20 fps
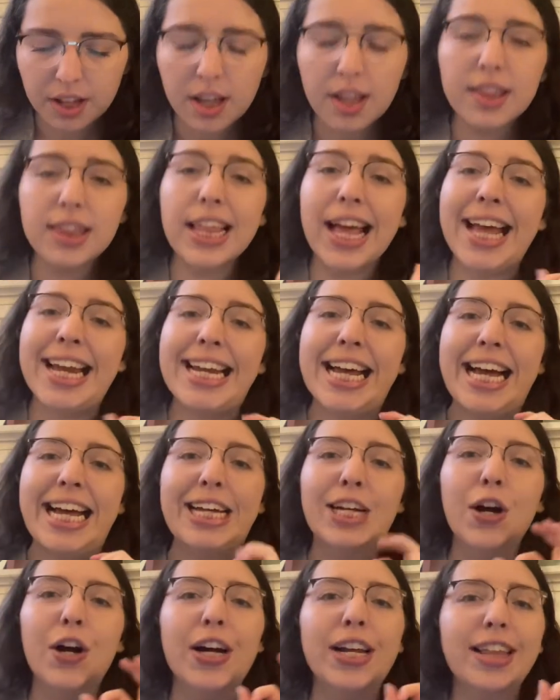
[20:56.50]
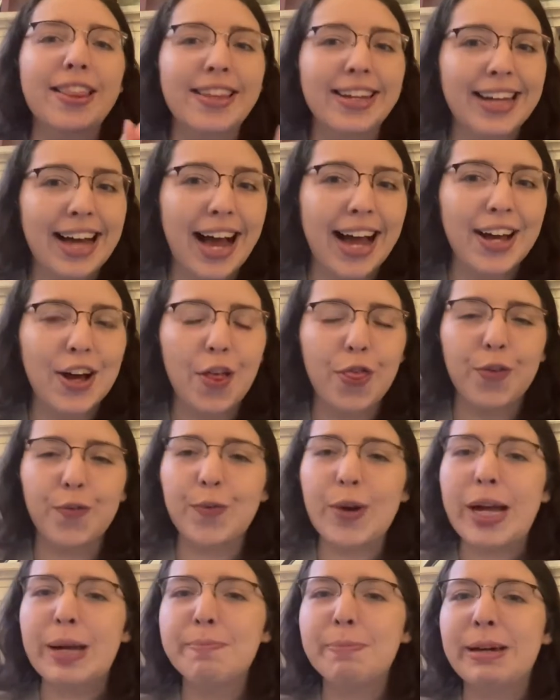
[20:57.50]
Then I got The Guy on the
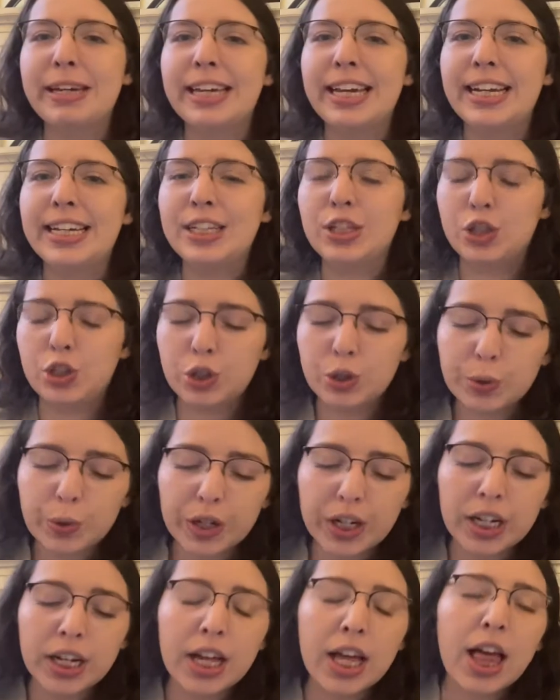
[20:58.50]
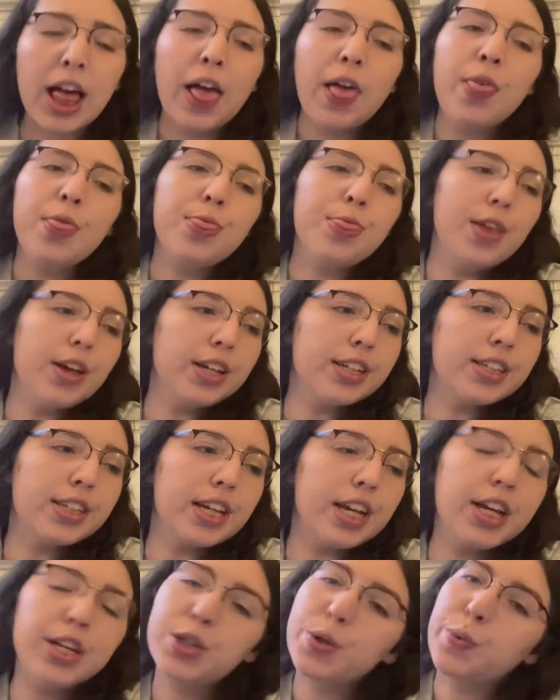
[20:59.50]
Right by Katie Stewart. This
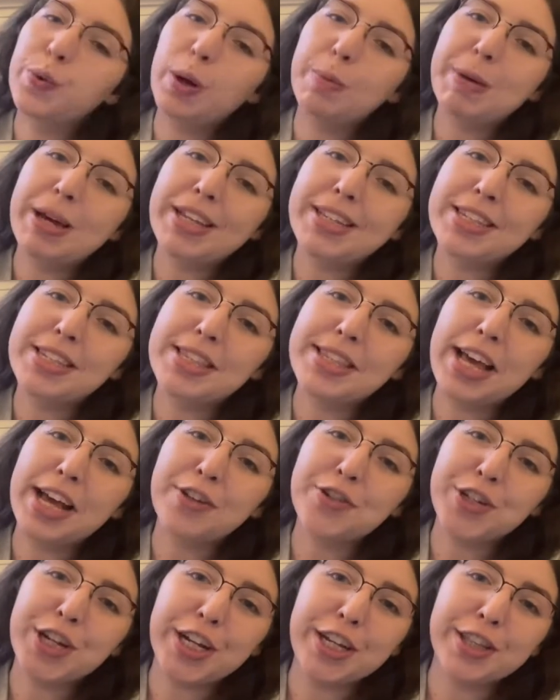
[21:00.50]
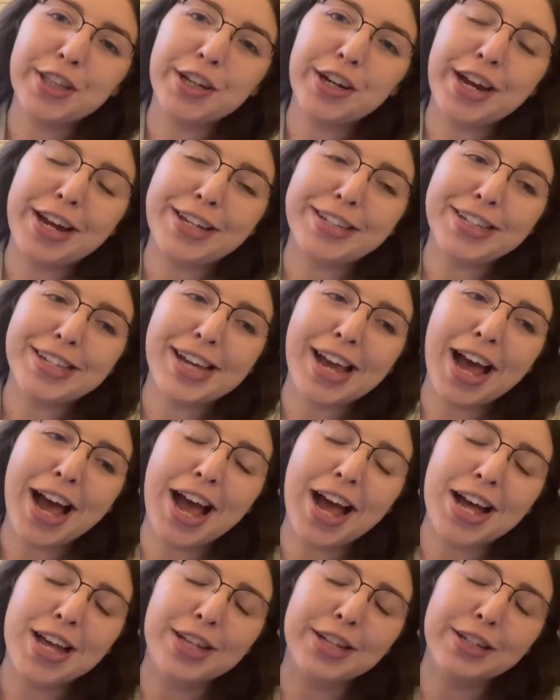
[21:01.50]
is a romance that Chandler Ainsley
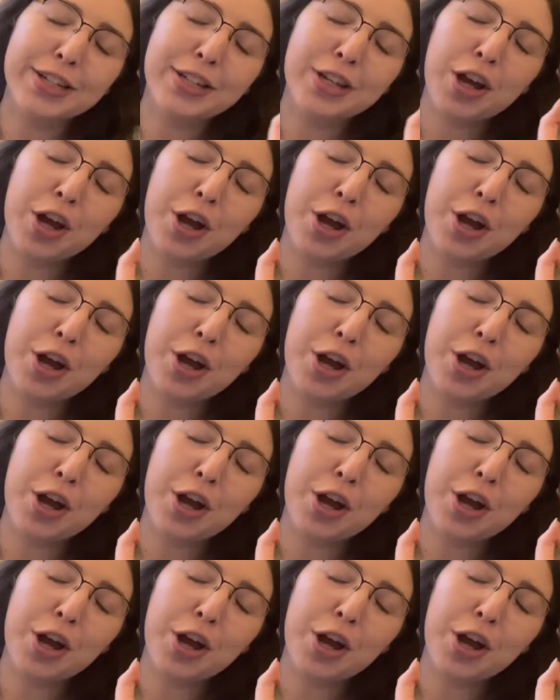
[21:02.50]
has